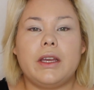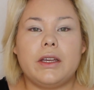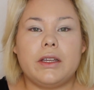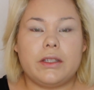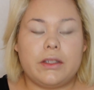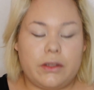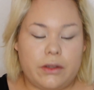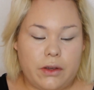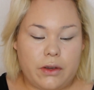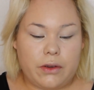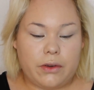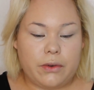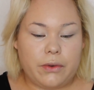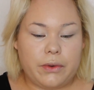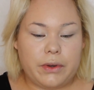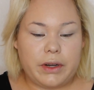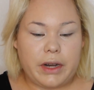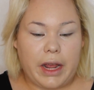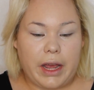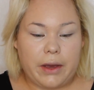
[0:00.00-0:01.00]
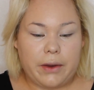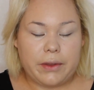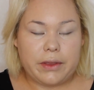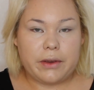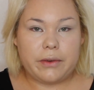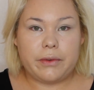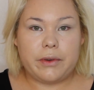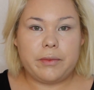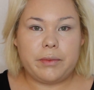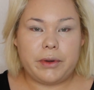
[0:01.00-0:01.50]
So now
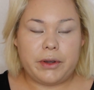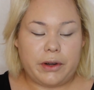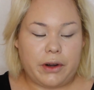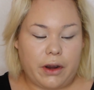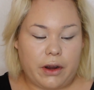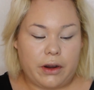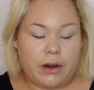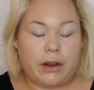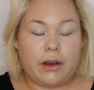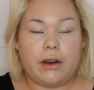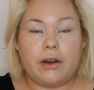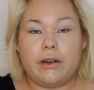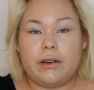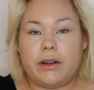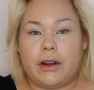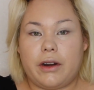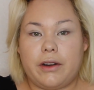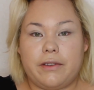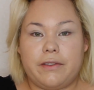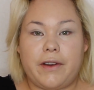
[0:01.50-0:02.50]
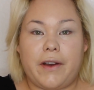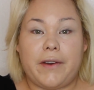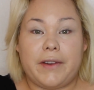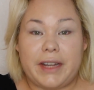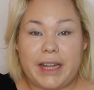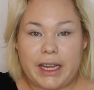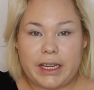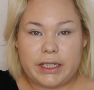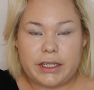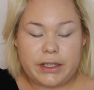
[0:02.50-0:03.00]
that we put on our
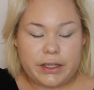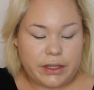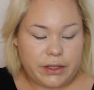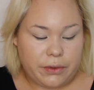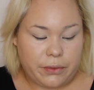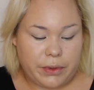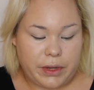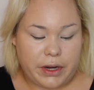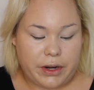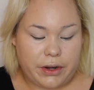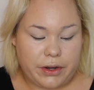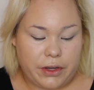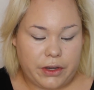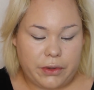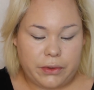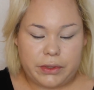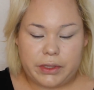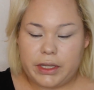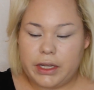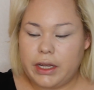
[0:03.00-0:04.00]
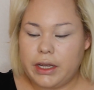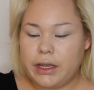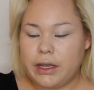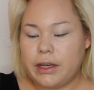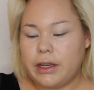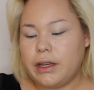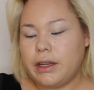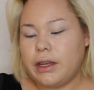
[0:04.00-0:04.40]
foundation, we are using,